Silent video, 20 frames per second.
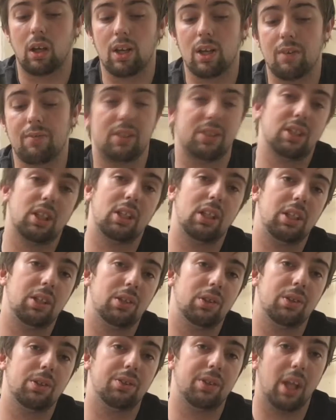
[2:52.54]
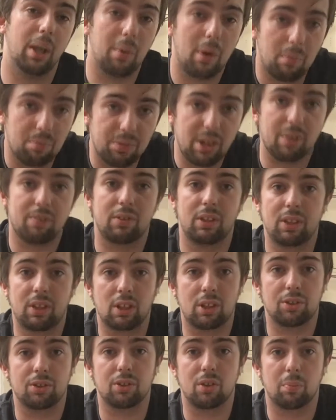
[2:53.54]
If it's any good, then I'm definitely
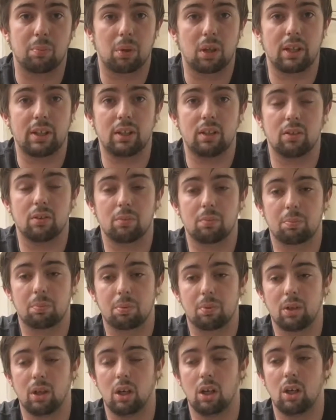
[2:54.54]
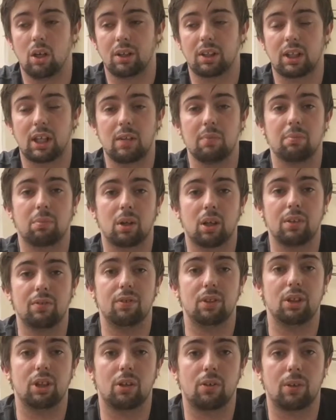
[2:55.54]
going to do a gameplay
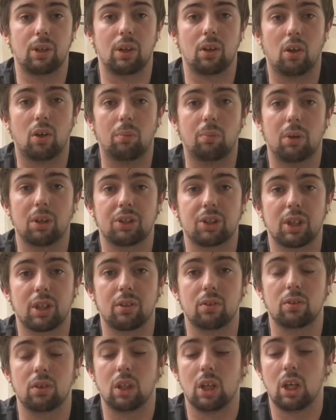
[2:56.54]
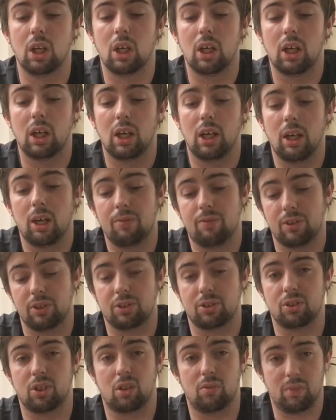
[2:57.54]
video on it on my channel. If
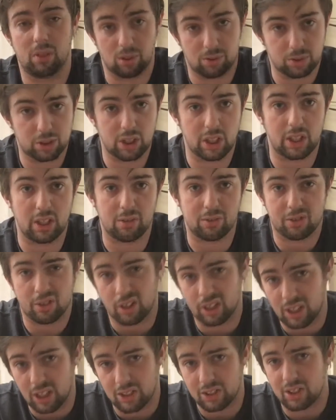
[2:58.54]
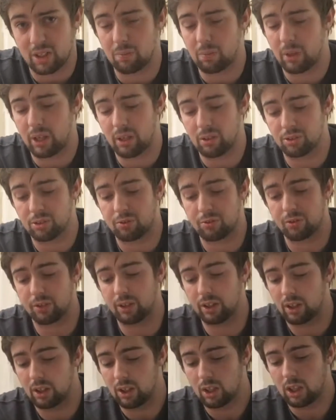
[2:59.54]
it's not, then I'll sell it and try and get £10
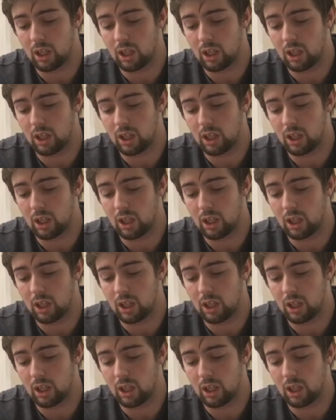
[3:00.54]
for it.